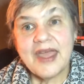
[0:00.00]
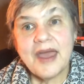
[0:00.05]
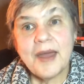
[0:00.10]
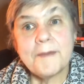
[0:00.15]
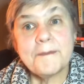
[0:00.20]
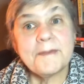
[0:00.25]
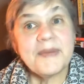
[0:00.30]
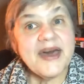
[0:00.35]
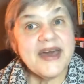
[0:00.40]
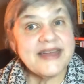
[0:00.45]

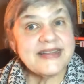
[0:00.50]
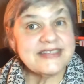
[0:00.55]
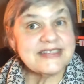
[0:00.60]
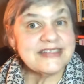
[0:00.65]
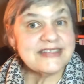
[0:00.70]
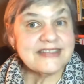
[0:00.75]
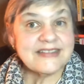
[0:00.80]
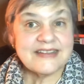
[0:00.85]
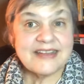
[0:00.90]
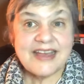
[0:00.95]
But
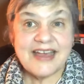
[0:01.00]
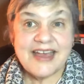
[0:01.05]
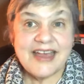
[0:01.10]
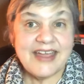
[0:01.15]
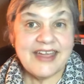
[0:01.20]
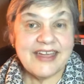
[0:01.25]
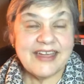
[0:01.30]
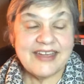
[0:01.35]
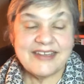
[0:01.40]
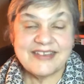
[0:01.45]

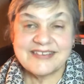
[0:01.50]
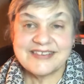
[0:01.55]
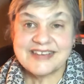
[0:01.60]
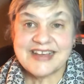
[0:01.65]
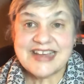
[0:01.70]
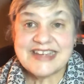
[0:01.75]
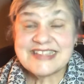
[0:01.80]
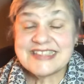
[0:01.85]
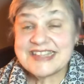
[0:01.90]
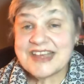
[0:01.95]
I
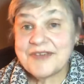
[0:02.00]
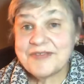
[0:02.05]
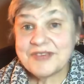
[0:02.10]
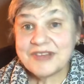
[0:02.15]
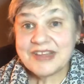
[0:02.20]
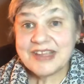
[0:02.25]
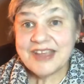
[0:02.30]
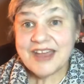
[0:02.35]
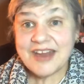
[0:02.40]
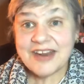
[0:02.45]

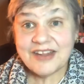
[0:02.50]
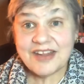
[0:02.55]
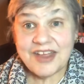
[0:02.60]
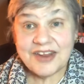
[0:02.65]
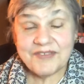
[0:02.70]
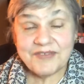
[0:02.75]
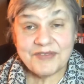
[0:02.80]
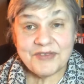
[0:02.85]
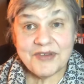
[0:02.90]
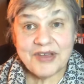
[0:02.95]
definitely got a lot
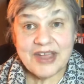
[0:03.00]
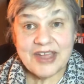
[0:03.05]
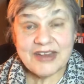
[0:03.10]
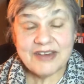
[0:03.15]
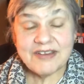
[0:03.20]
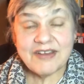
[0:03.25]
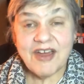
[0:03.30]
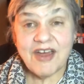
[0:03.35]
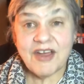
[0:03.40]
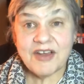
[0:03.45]
of great
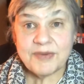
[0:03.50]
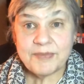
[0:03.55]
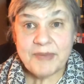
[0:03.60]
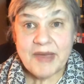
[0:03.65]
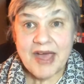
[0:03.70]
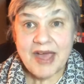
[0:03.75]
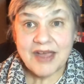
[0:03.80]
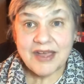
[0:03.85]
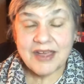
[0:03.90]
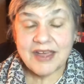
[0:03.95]

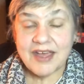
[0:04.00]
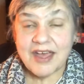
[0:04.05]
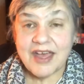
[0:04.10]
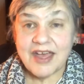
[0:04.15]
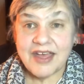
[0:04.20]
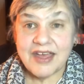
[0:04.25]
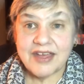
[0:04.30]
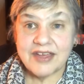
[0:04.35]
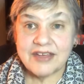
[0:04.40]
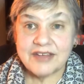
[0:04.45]
hardback
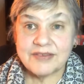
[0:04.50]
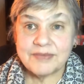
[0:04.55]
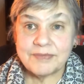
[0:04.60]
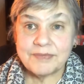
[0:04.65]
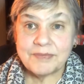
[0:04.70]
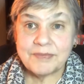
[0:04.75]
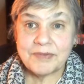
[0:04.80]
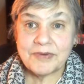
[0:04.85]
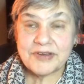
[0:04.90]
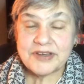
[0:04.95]

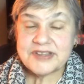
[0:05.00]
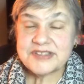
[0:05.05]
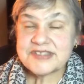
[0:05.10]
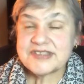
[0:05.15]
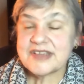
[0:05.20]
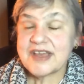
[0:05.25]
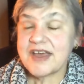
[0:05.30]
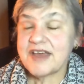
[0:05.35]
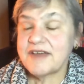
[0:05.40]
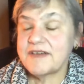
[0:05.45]
books
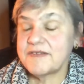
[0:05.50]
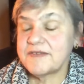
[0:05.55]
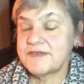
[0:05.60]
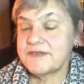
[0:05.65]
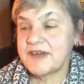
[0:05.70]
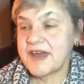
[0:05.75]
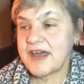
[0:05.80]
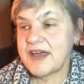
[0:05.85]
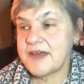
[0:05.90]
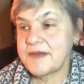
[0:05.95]
of
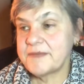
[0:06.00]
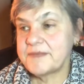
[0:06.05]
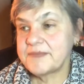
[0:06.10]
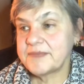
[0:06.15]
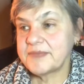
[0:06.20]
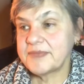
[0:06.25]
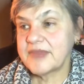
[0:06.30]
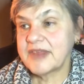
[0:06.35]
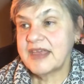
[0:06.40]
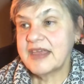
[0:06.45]

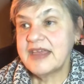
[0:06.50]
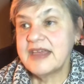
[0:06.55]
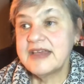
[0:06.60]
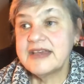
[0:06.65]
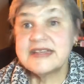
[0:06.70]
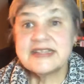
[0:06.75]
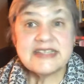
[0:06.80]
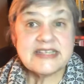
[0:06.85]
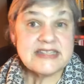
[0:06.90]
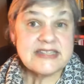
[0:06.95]

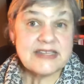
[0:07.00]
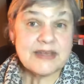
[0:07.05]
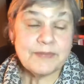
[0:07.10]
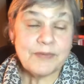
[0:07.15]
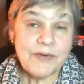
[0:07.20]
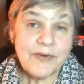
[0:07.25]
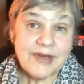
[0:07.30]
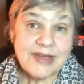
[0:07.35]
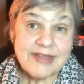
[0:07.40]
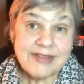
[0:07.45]
T.C.
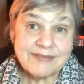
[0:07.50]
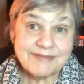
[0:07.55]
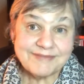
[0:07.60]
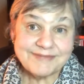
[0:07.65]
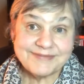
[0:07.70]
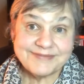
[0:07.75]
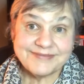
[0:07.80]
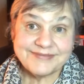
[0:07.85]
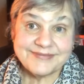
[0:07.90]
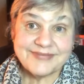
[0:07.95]
Boyle,
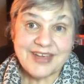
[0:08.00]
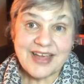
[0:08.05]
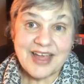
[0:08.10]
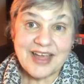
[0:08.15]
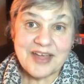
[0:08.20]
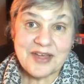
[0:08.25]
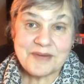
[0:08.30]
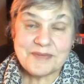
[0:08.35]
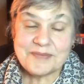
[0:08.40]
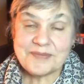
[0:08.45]

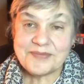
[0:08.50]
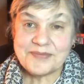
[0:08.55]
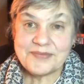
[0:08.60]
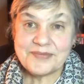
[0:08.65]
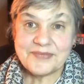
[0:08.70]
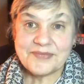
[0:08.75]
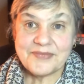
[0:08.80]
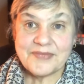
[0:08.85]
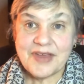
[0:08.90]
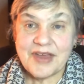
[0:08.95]

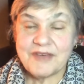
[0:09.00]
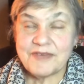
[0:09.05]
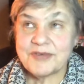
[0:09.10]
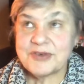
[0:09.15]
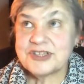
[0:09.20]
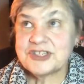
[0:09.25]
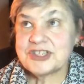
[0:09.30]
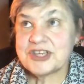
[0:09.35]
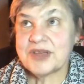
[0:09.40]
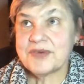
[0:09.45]
of
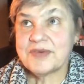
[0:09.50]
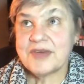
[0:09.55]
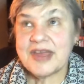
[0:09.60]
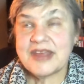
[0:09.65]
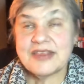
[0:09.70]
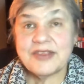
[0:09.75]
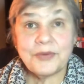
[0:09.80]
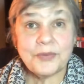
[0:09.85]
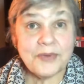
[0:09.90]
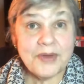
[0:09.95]
which I
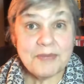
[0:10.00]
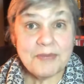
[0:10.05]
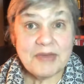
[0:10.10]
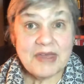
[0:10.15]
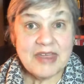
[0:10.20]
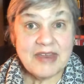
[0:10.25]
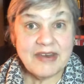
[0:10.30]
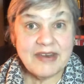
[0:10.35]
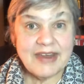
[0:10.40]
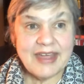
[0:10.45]
read The
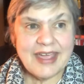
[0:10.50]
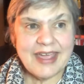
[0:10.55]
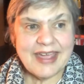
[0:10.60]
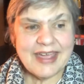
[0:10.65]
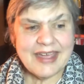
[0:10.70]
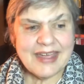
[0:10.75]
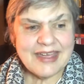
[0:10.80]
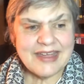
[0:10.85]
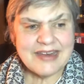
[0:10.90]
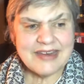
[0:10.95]
Women
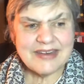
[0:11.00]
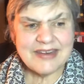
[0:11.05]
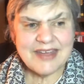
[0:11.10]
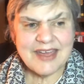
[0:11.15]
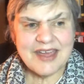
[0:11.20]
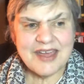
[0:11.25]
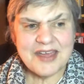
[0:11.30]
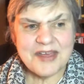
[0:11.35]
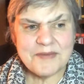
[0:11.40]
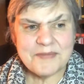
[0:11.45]
and
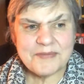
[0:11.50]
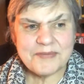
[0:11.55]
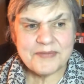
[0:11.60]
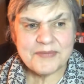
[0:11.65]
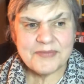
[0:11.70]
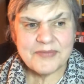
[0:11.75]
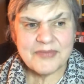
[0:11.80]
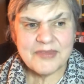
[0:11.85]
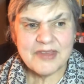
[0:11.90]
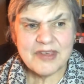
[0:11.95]

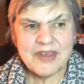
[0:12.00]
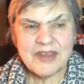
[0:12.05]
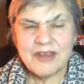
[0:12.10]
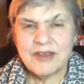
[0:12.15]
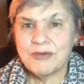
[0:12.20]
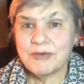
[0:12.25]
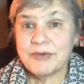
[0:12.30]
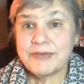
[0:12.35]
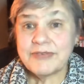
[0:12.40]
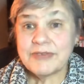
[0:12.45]

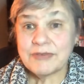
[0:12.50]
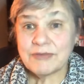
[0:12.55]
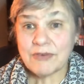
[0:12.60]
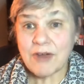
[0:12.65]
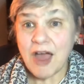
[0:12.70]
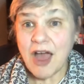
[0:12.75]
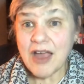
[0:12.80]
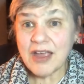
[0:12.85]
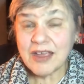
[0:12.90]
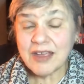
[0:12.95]
Riven
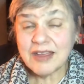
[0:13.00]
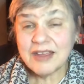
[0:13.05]
Rock.